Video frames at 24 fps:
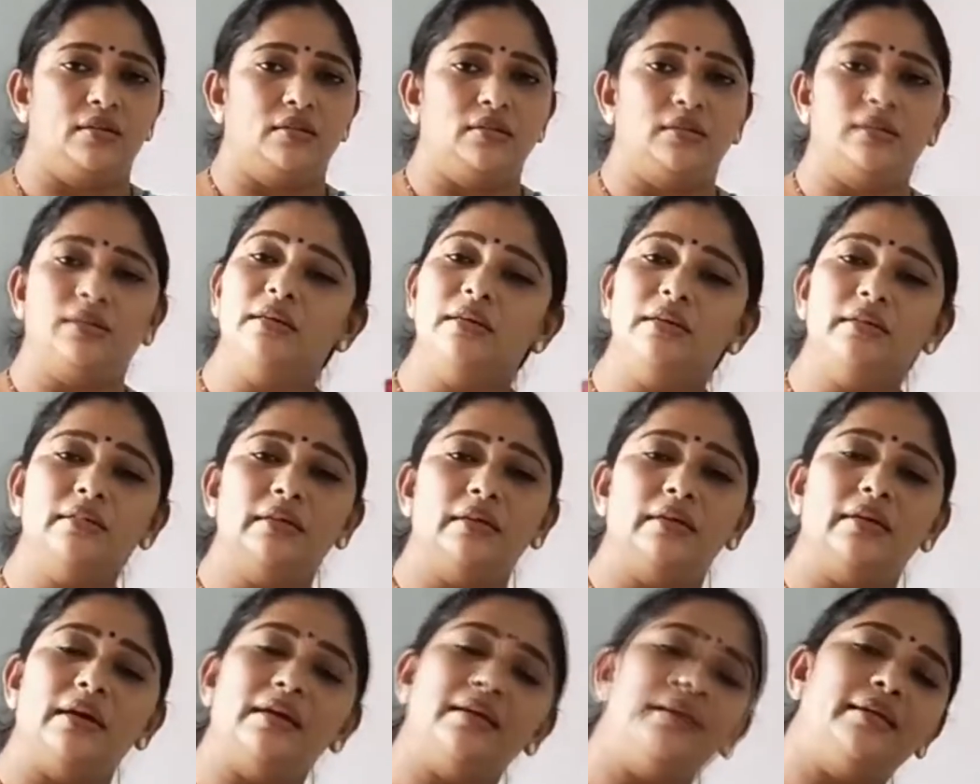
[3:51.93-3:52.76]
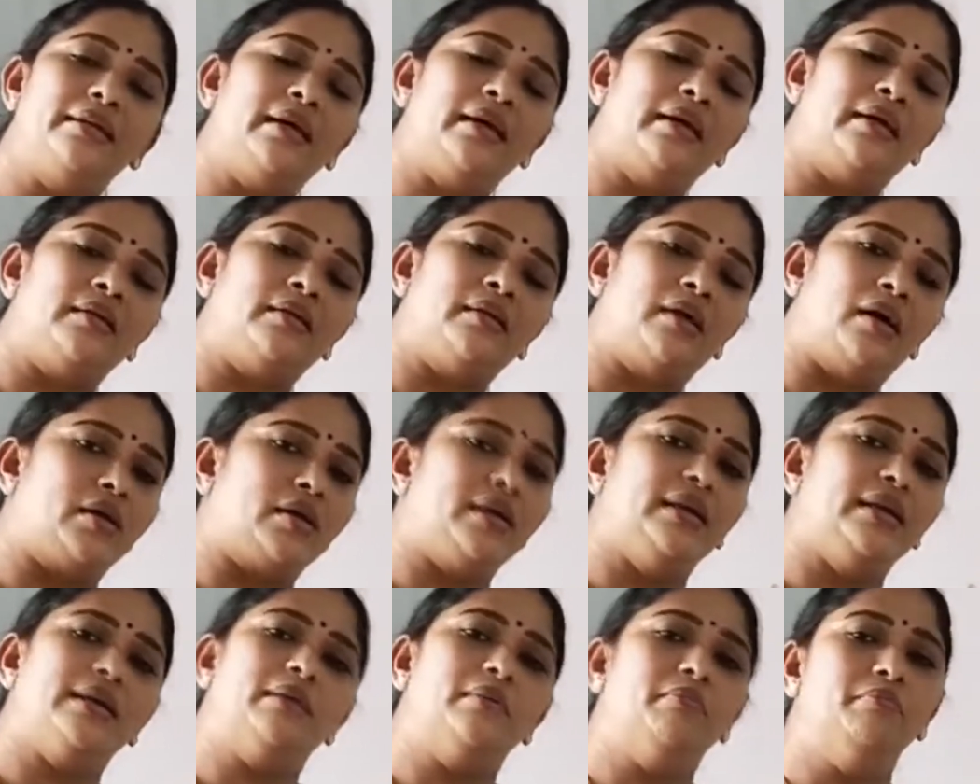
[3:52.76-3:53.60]
The thing that had
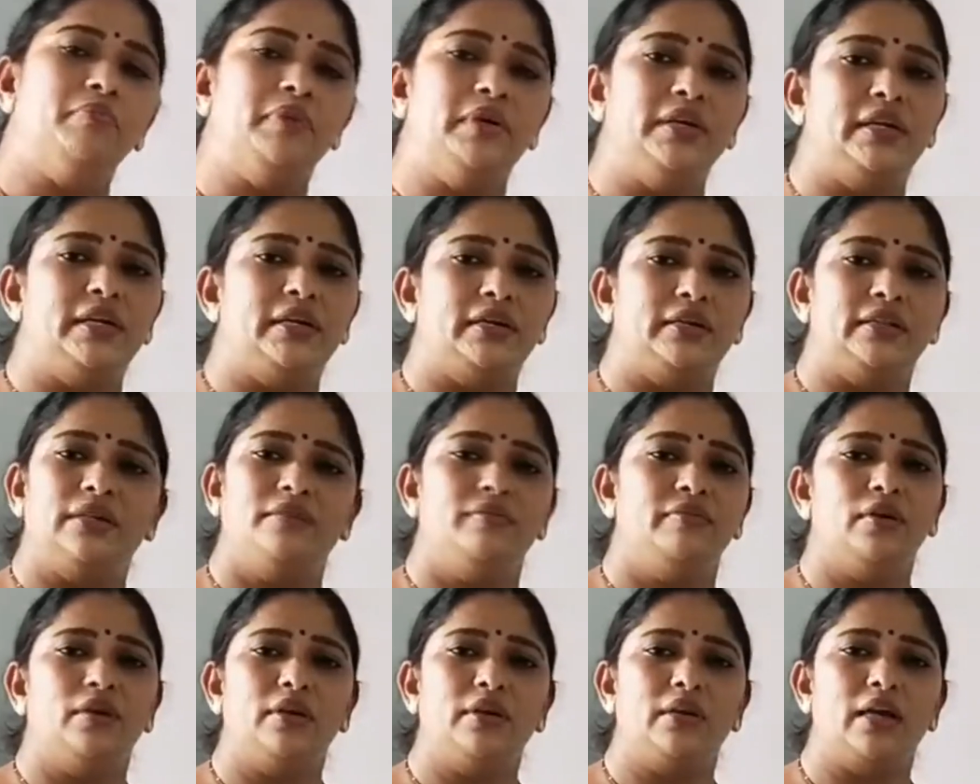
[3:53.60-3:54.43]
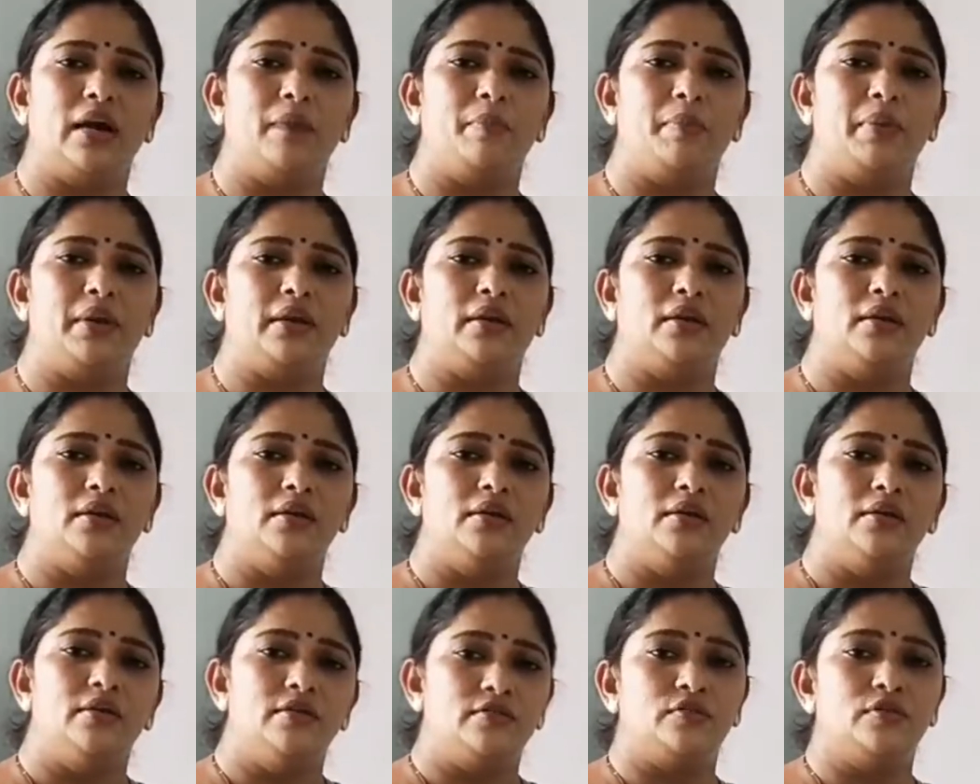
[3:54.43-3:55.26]
already completed, that will not happen.
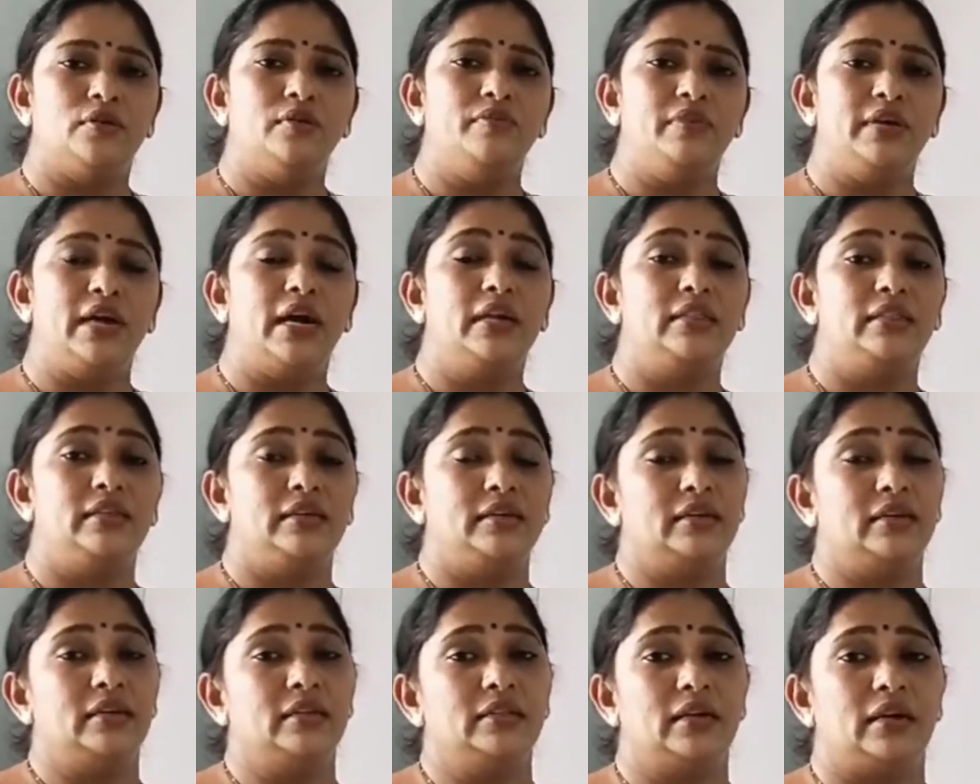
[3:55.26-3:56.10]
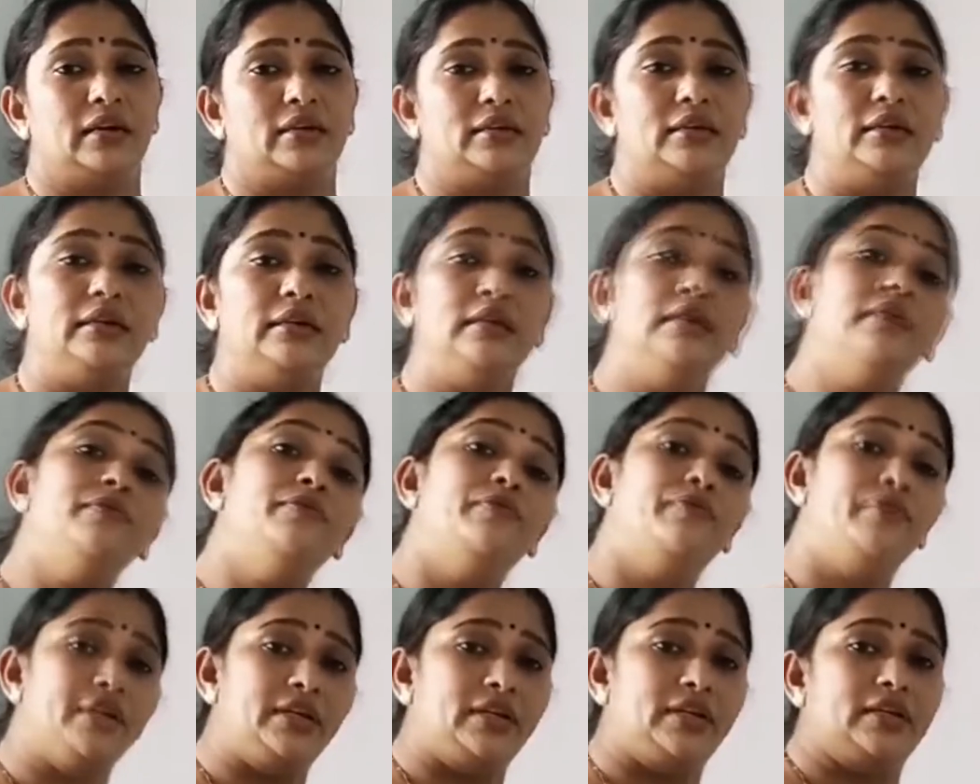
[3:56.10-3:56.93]
So we are thinking that
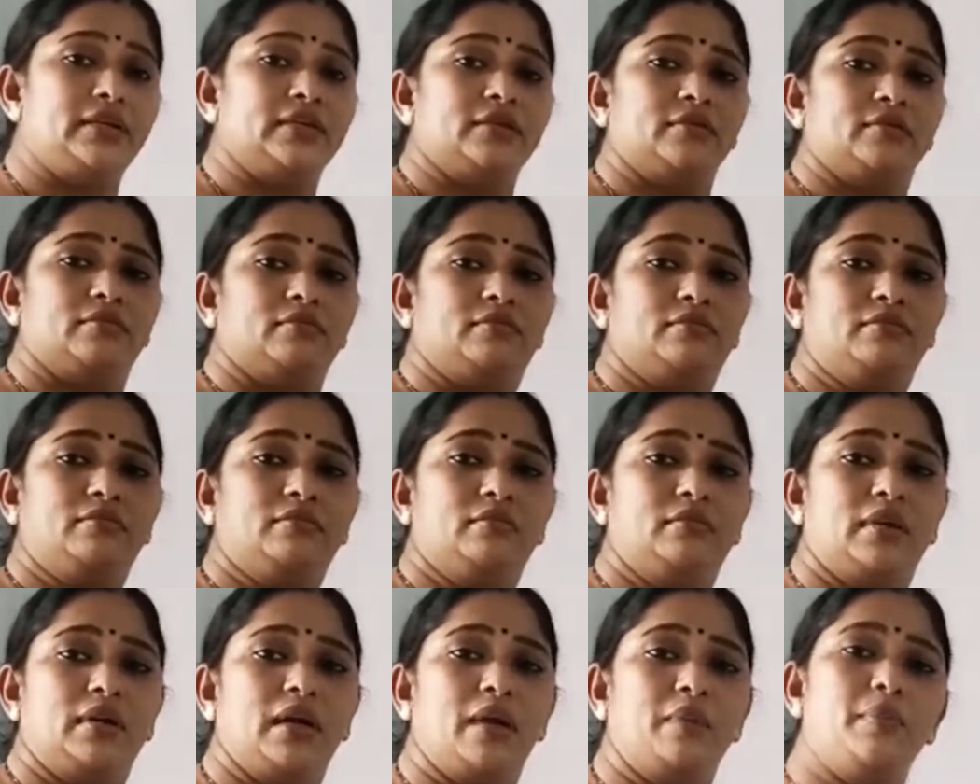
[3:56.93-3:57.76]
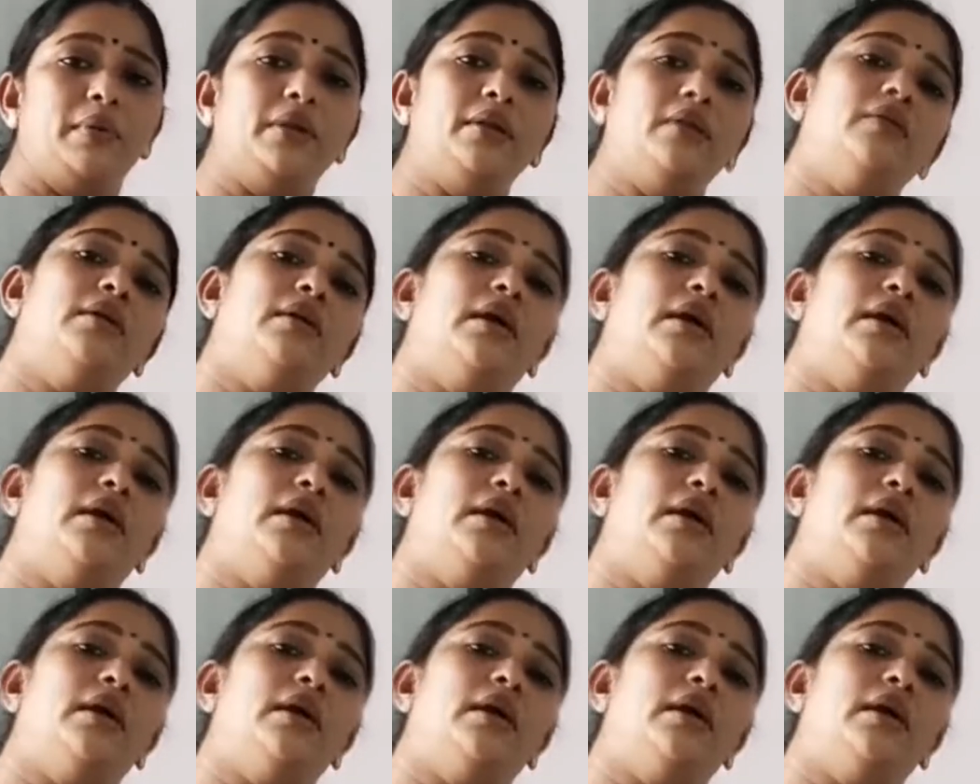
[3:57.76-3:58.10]
if it happened,